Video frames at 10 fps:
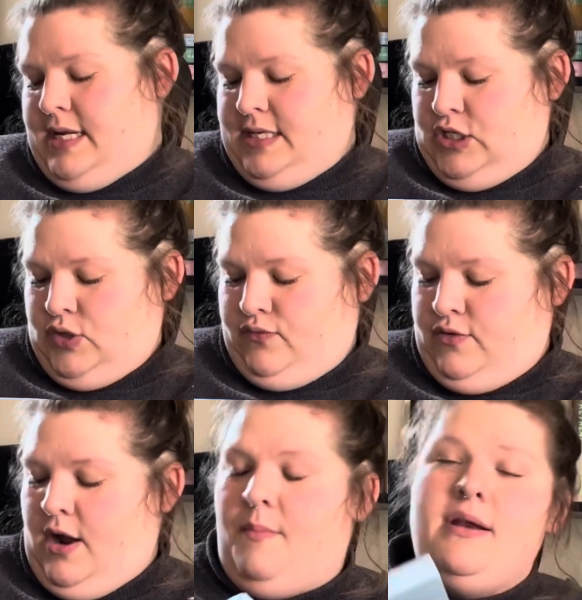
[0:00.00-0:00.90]
It's
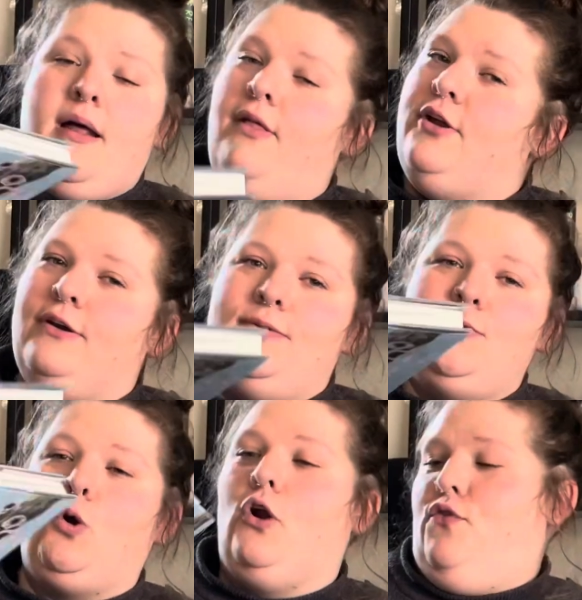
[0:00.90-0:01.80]
from another
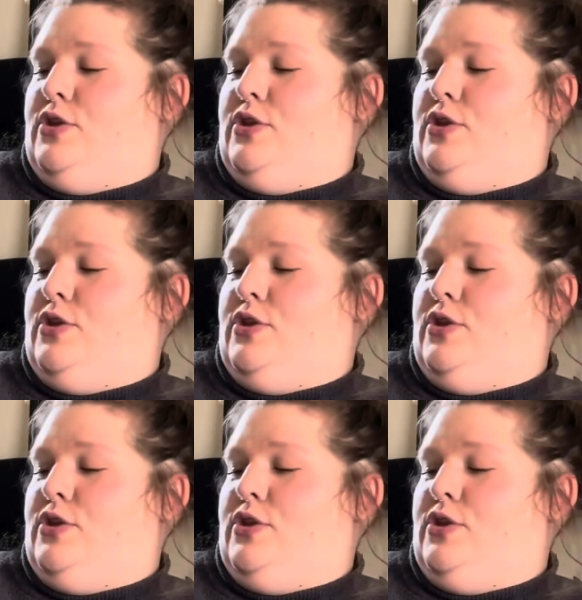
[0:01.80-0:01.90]
North